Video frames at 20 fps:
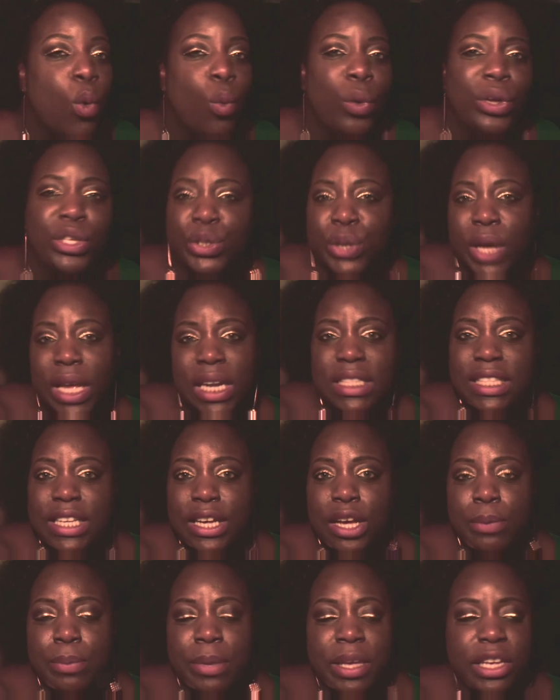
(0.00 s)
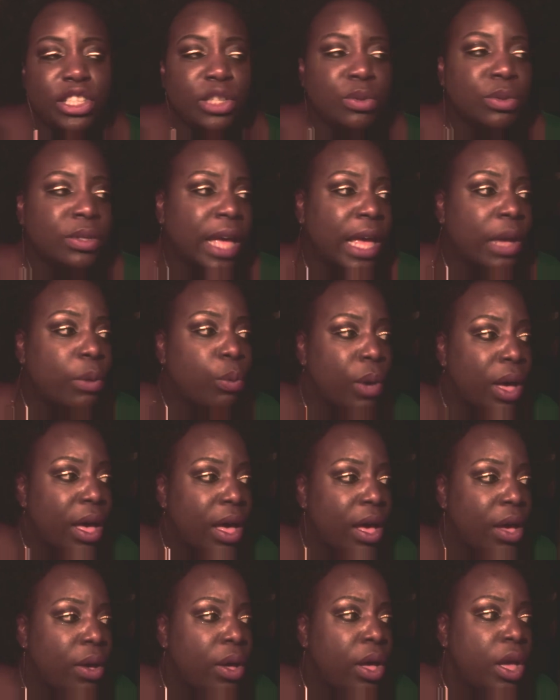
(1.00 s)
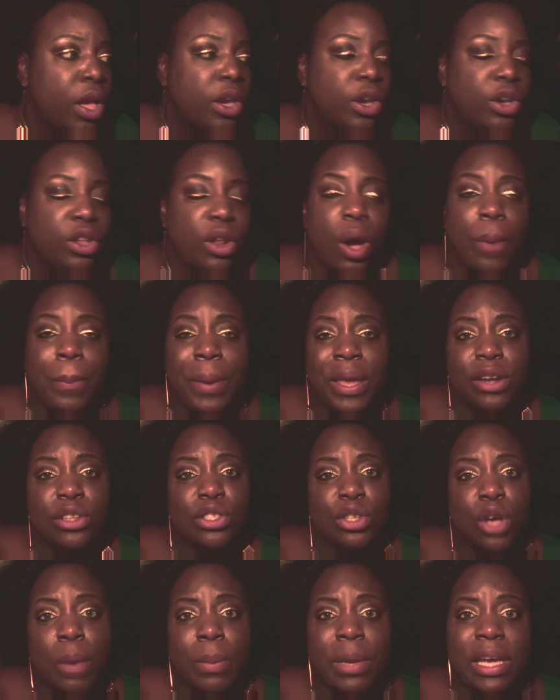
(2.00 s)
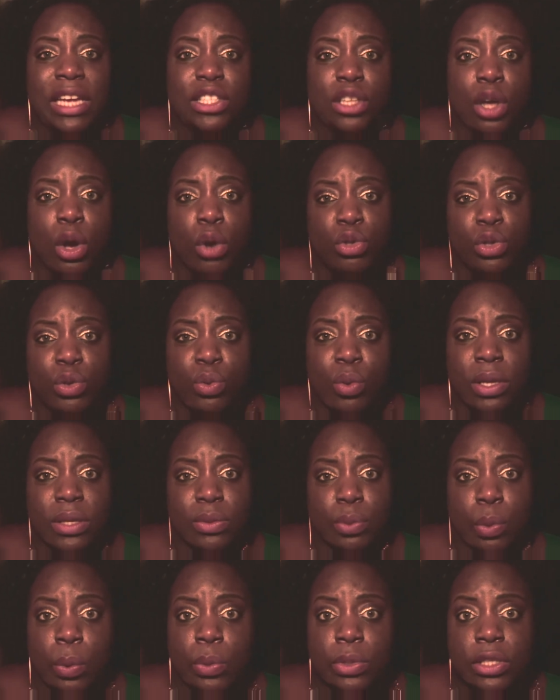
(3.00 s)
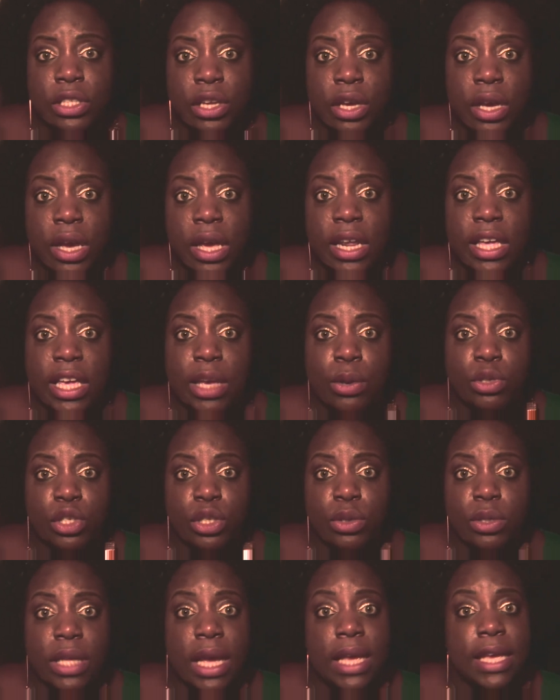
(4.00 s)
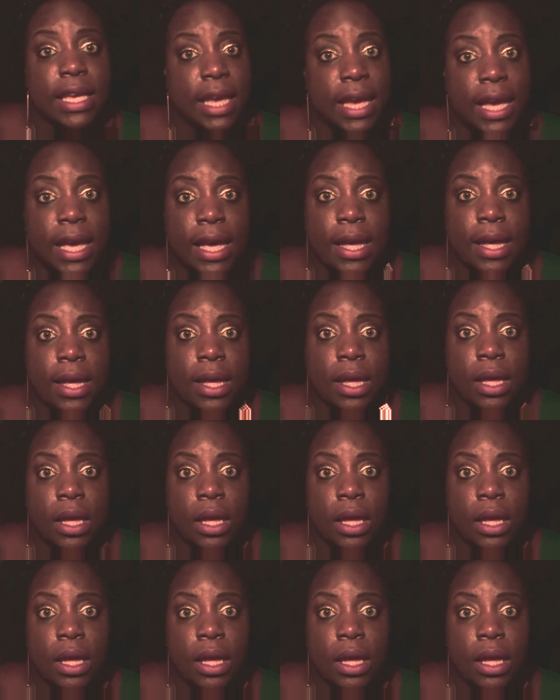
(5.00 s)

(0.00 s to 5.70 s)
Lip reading: What you got to tell me? And she was like, well, you know, Peter told me he told you what was good. And she was like, yeah.